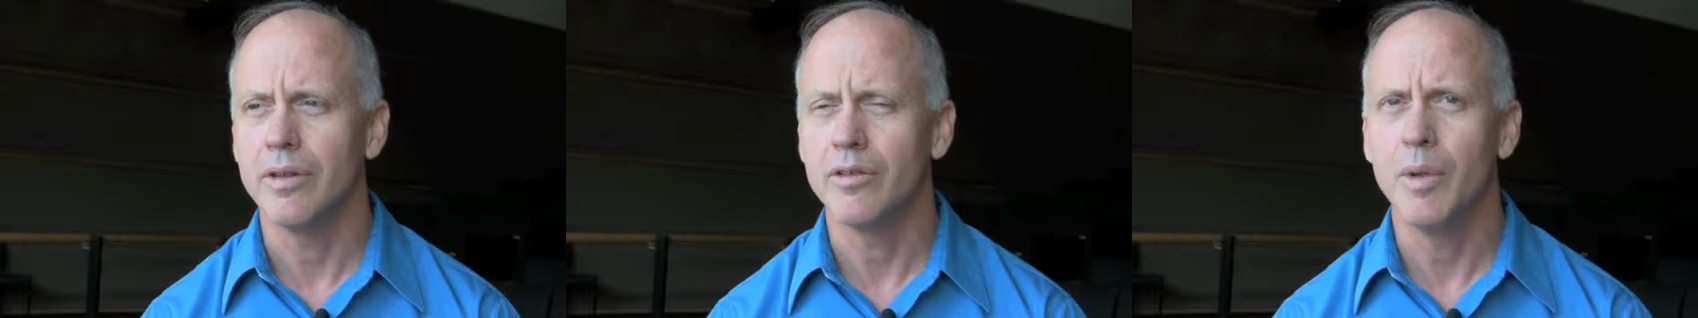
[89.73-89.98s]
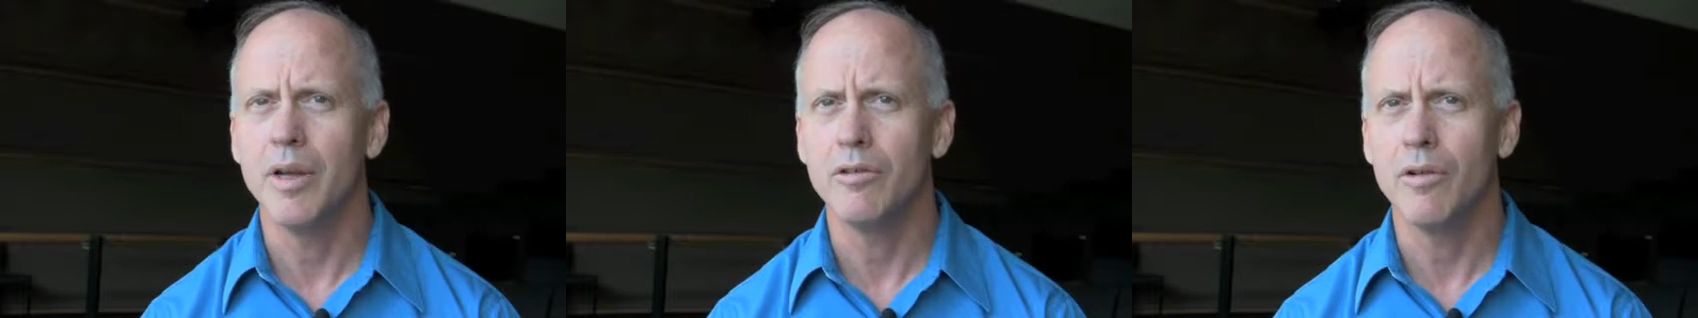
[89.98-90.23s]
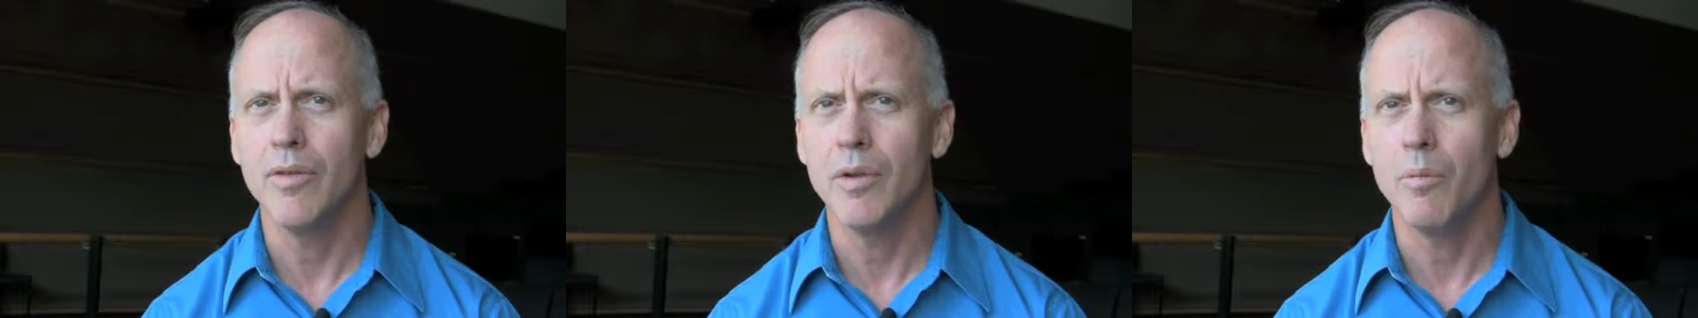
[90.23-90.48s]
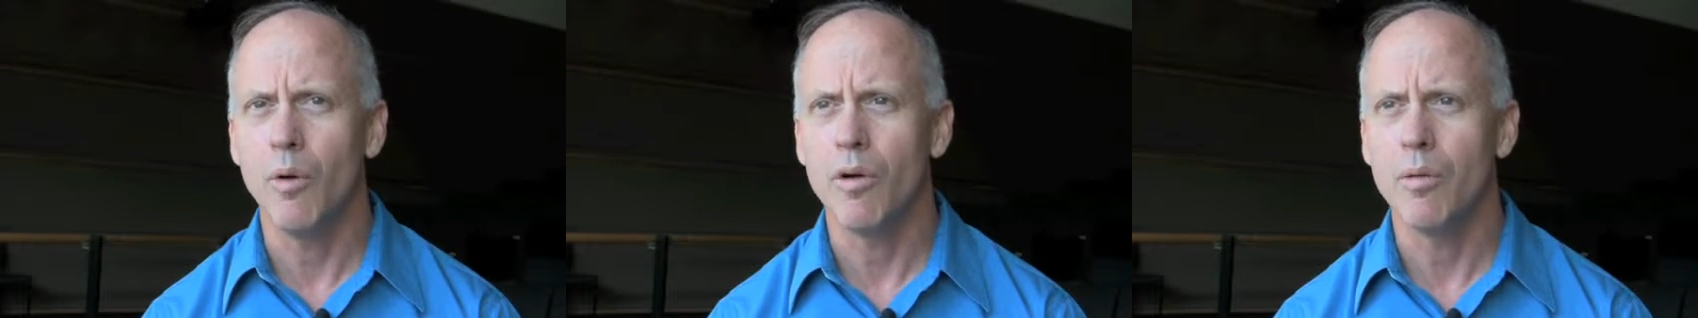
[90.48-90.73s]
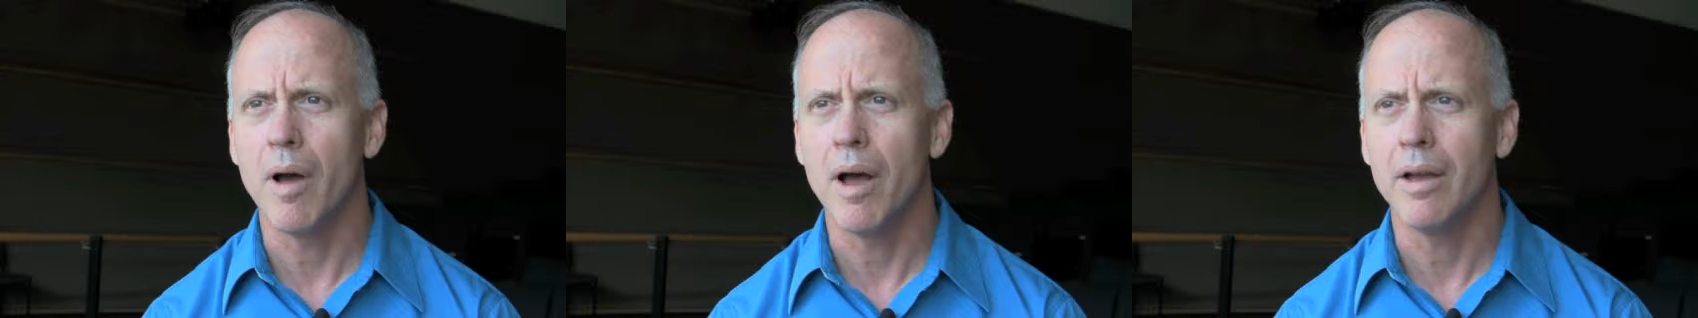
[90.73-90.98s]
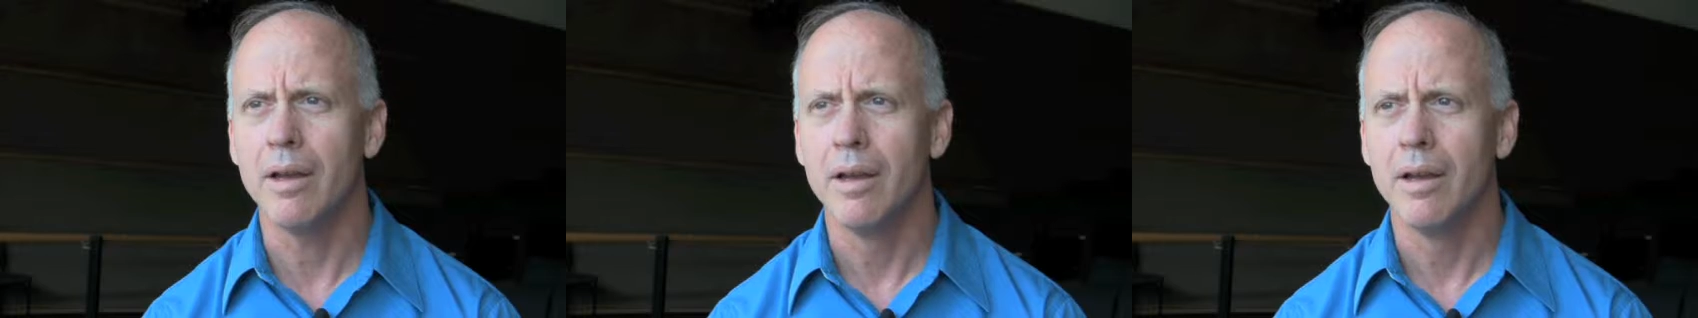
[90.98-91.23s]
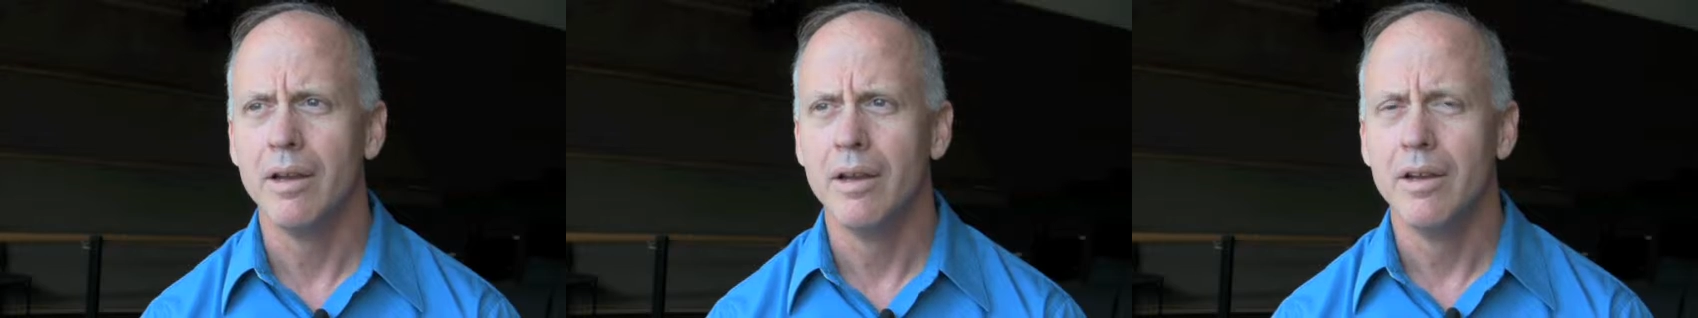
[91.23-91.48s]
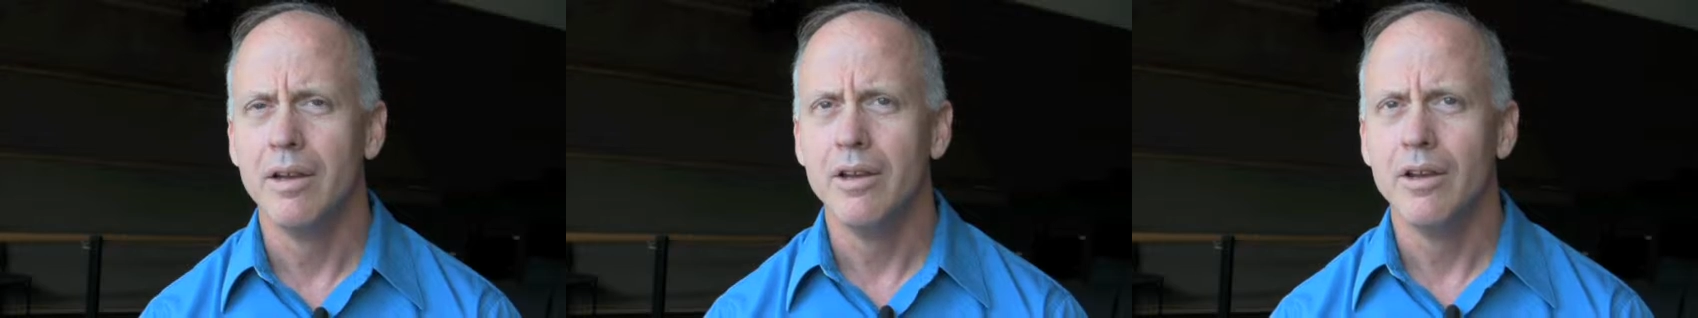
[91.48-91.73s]
It's been driven more by
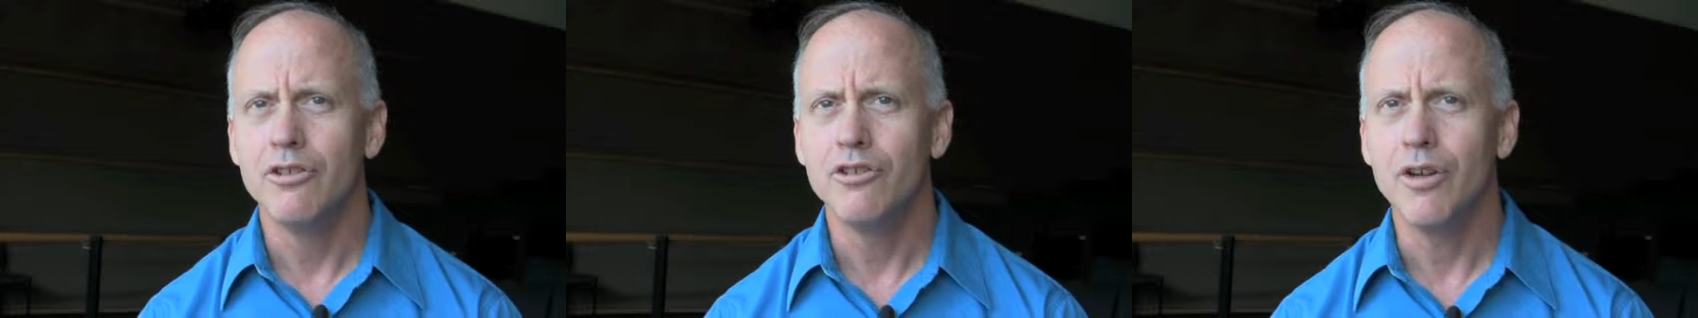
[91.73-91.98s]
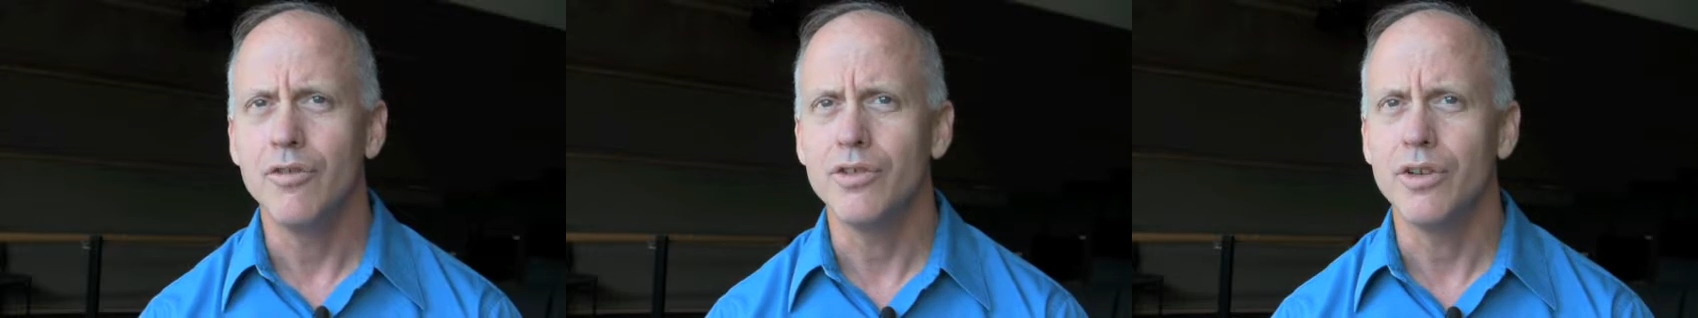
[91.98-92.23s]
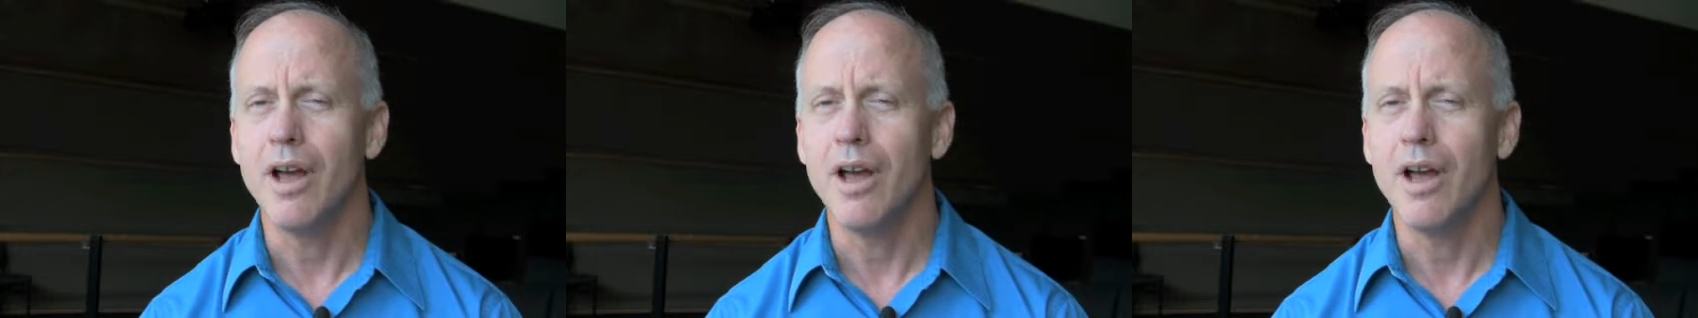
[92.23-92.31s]
shifts